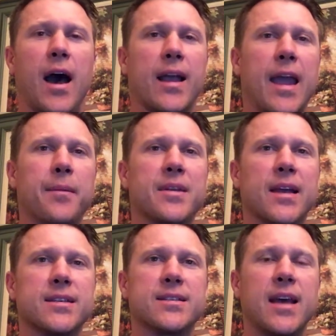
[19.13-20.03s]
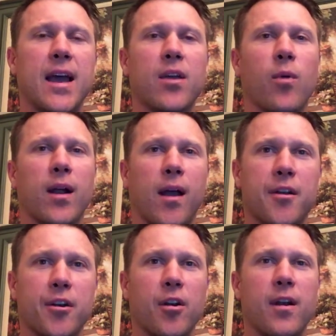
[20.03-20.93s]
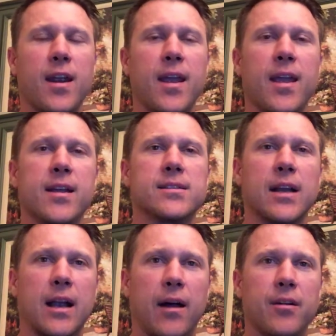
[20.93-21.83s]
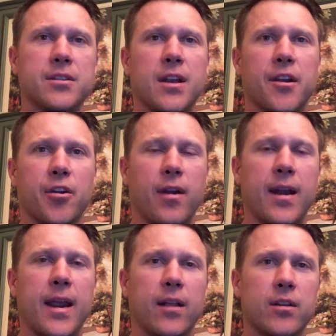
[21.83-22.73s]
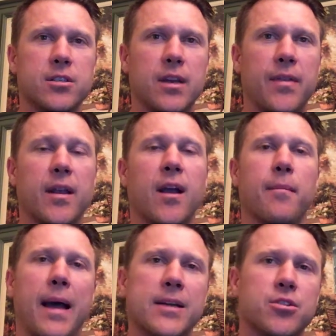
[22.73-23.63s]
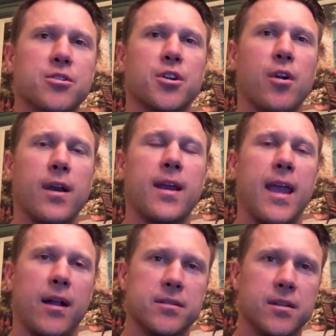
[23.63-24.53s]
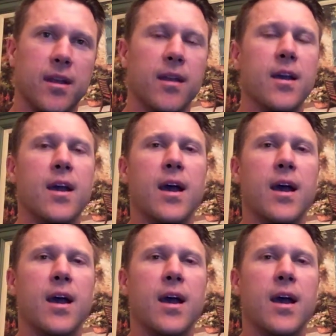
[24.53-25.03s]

I came to Texas Tech where I got a degree in psychology and a degree in English and then got a master's degree in counseling.